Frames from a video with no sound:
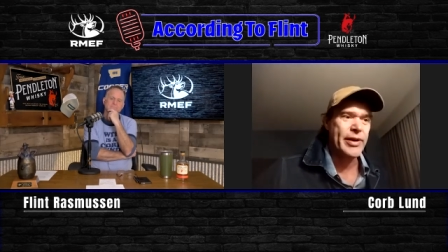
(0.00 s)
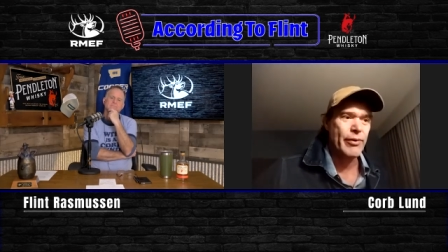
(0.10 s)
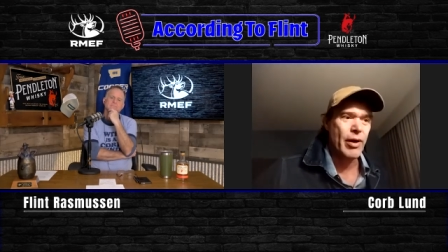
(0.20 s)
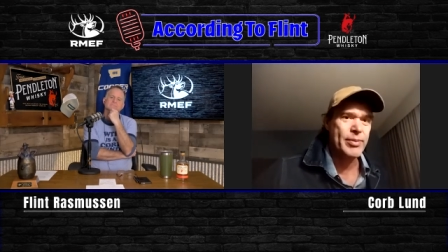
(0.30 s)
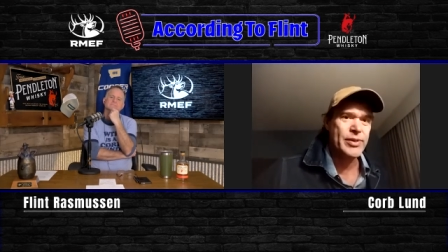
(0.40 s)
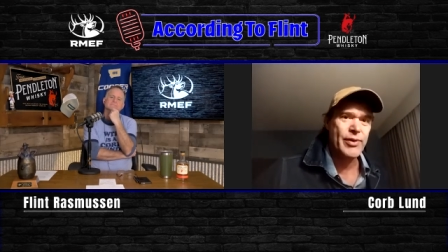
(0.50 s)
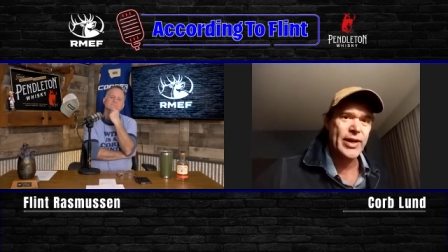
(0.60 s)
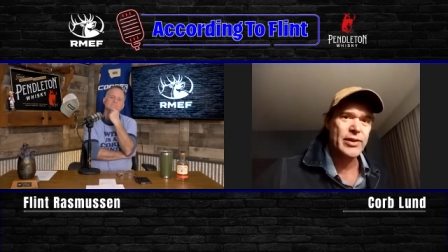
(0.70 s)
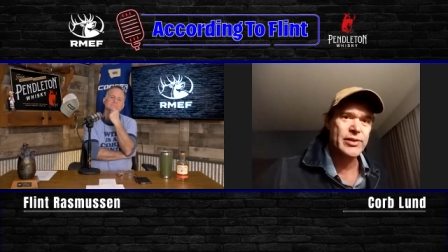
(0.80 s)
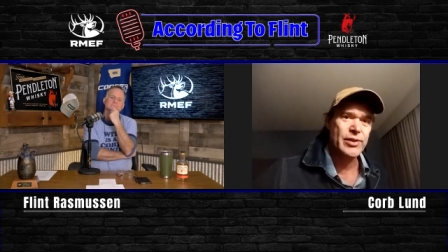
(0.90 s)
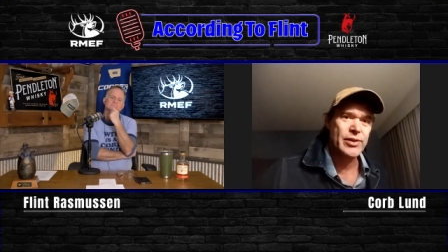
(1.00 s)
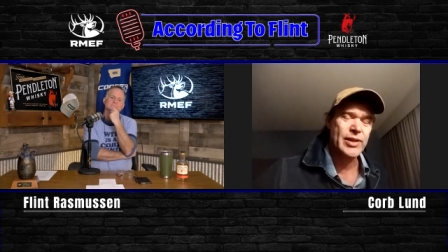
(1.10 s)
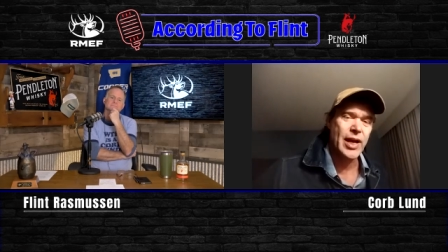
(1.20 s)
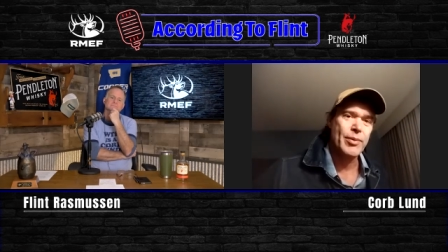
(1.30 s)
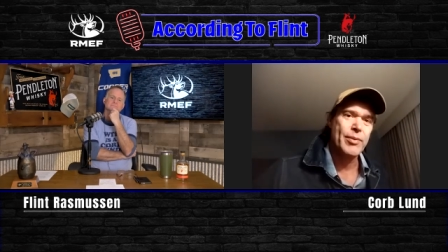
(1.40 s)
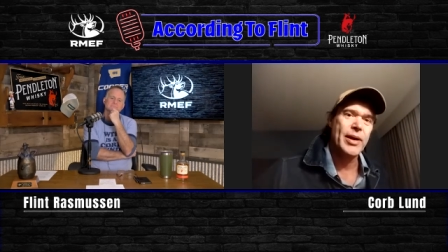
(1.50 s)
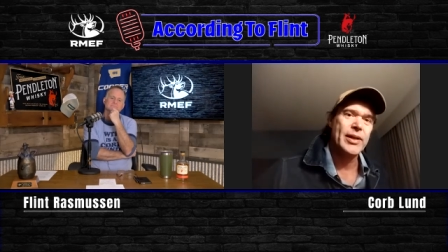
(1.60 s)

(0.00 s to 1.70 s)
marty robbins records those cowboy